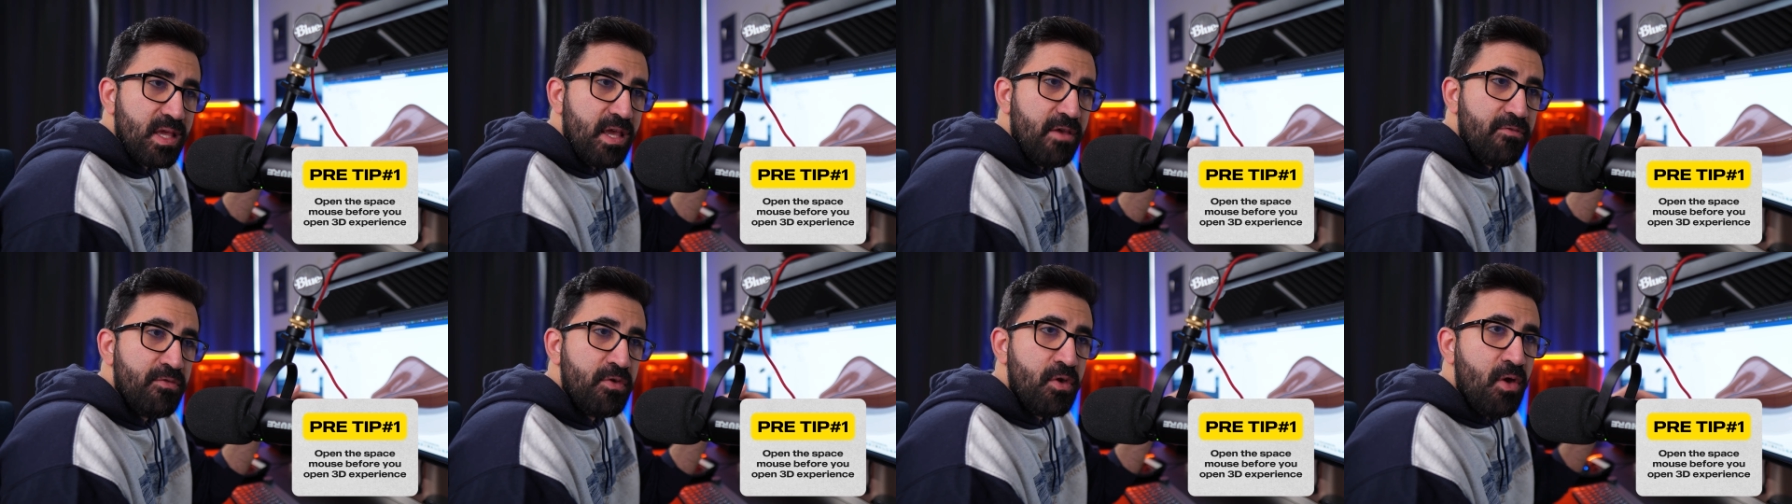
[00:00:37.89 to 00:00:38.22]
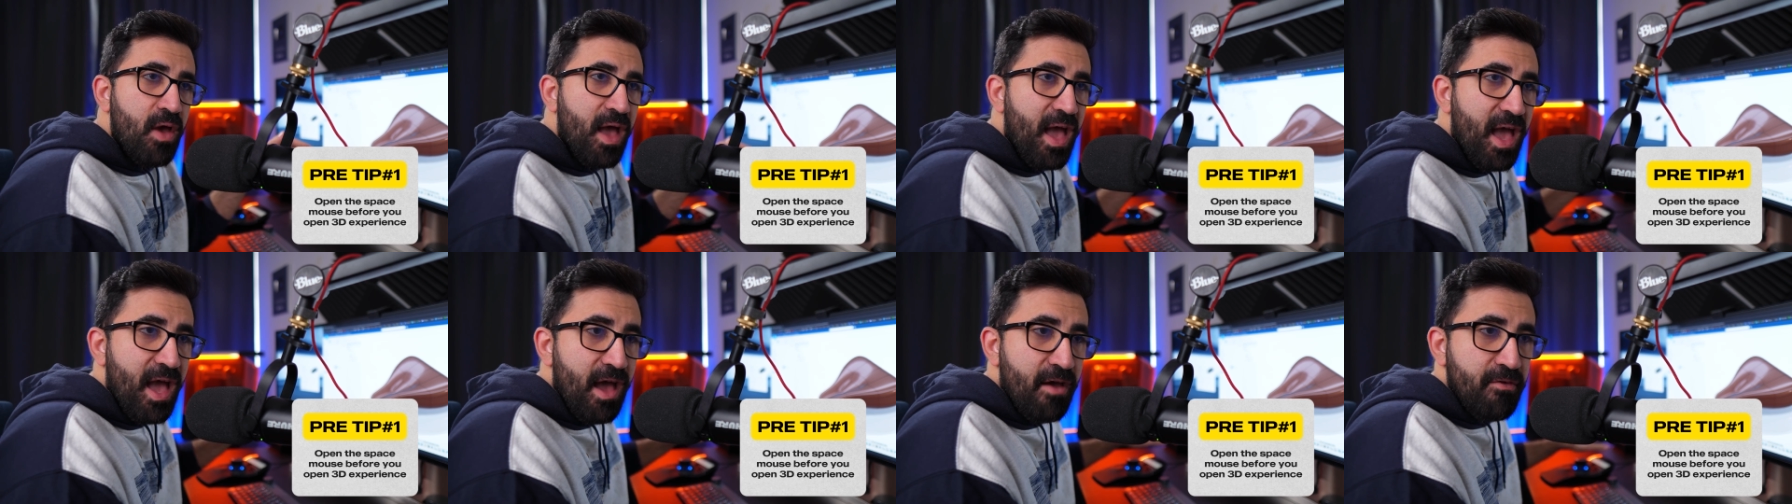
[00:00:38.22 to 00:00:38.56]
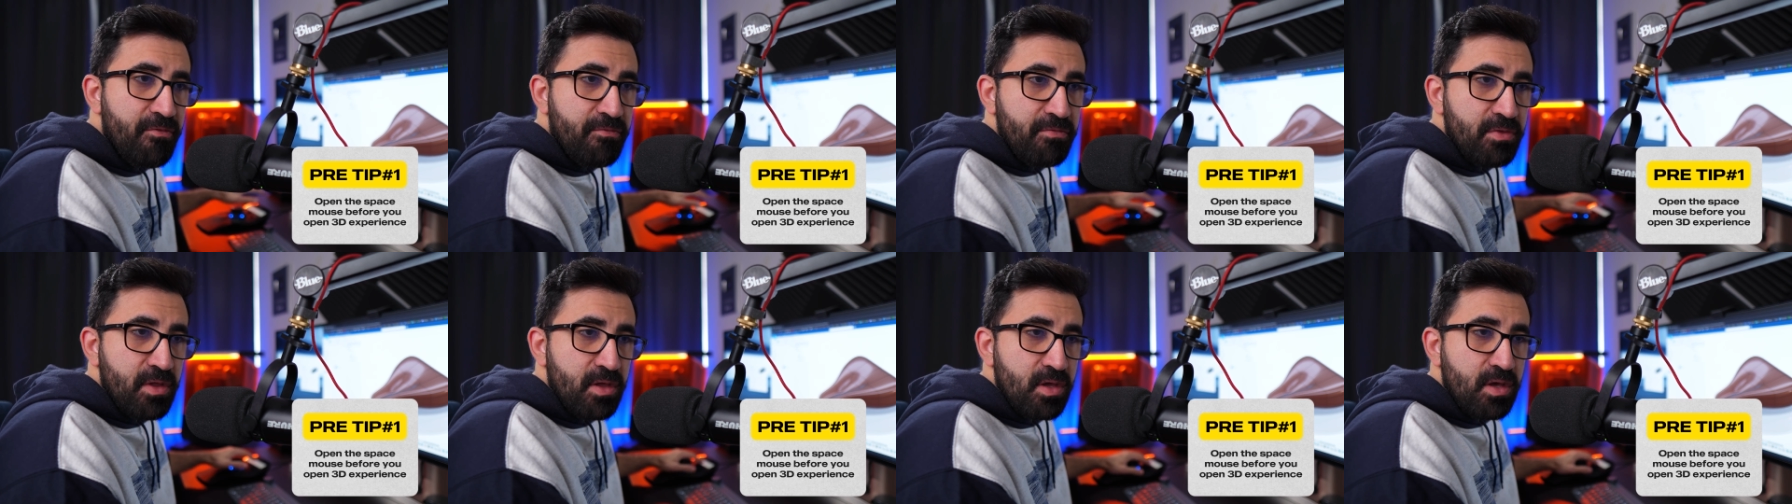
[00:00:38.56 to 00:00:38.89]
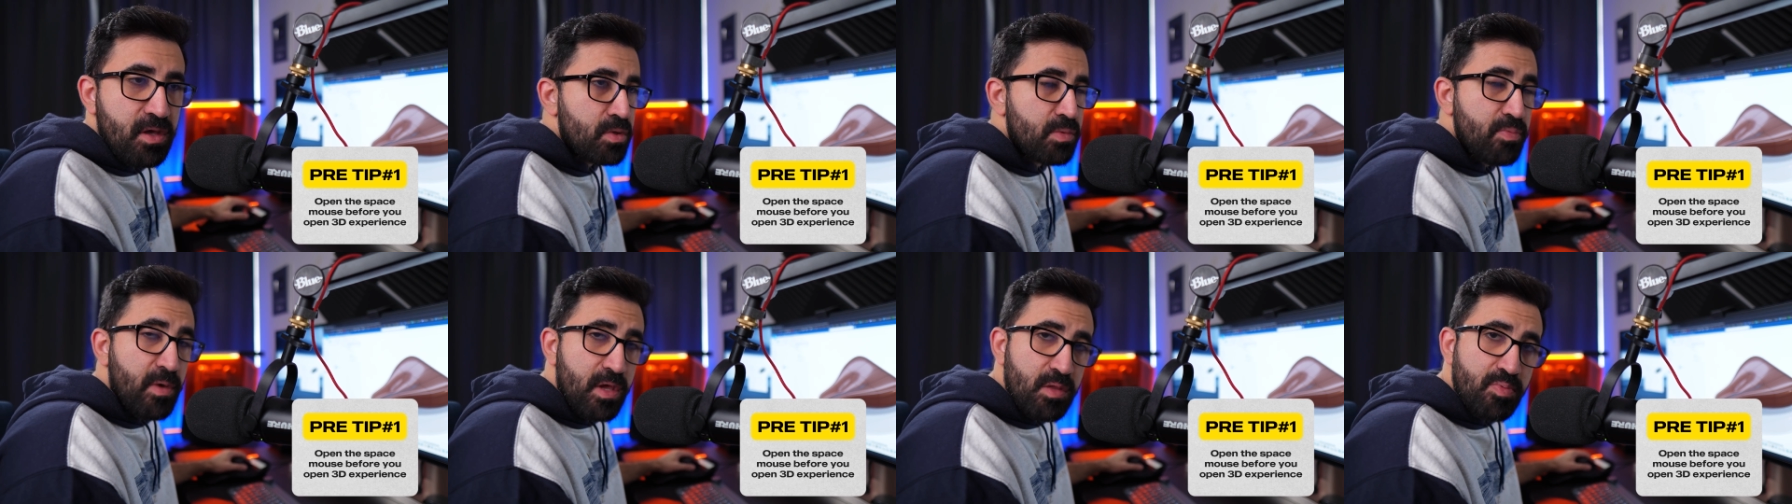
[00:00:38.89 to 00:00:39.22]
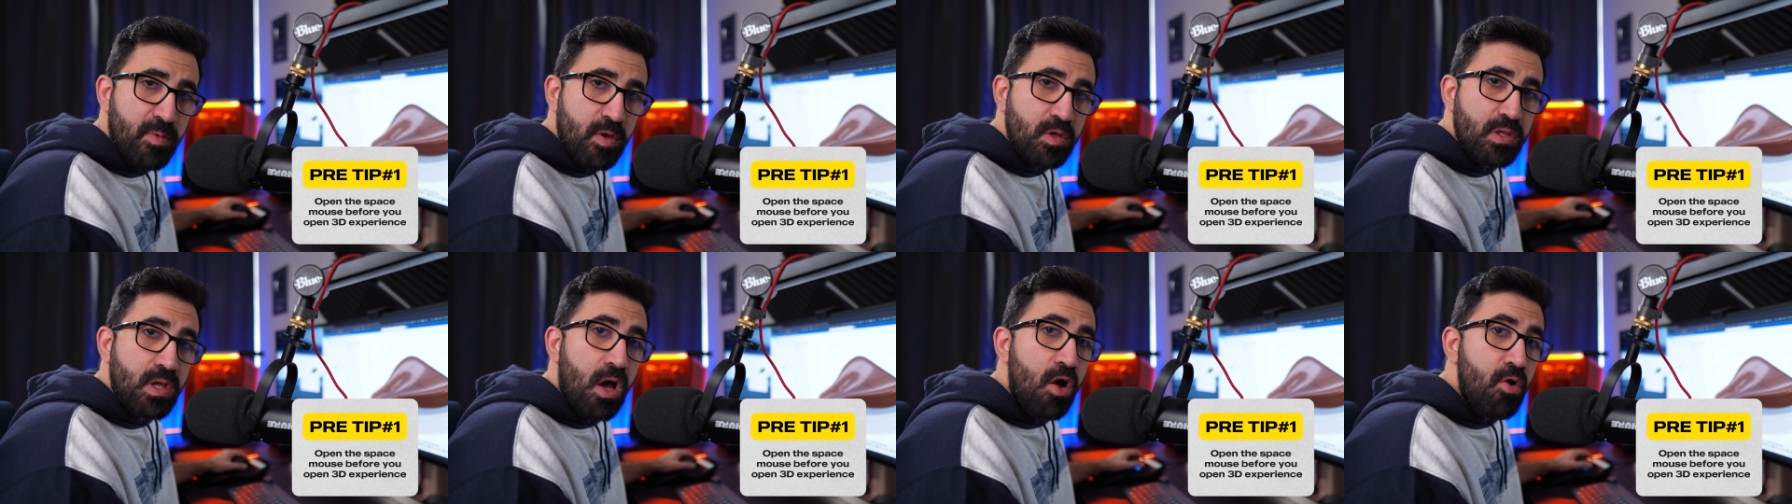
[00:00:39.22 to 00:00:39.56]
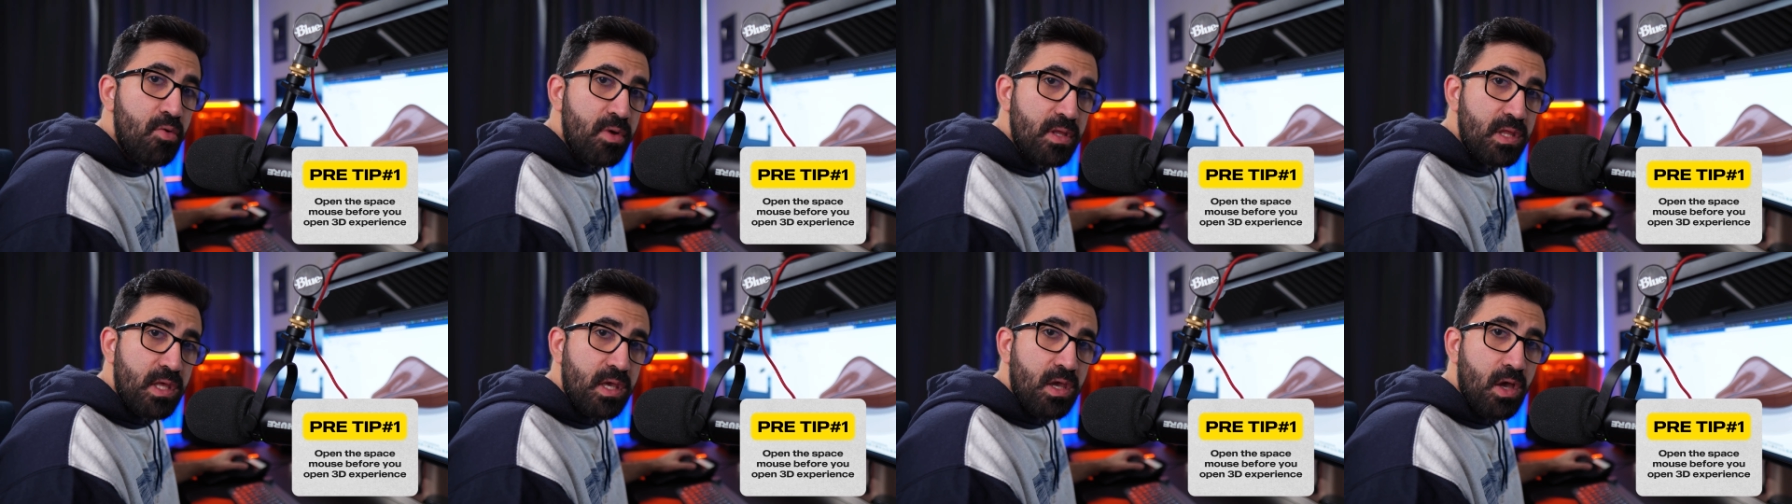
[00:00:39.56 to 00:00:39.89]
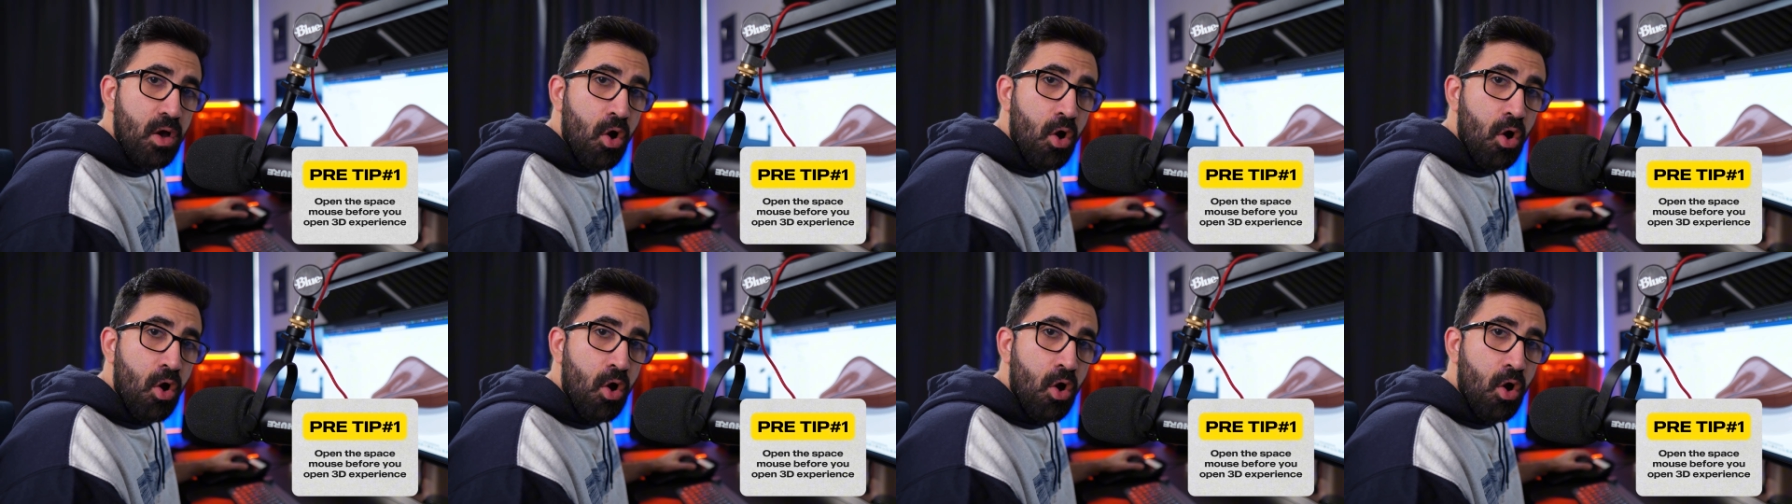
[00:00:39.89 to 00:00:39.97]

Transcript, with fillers: if you have the Space Mouse already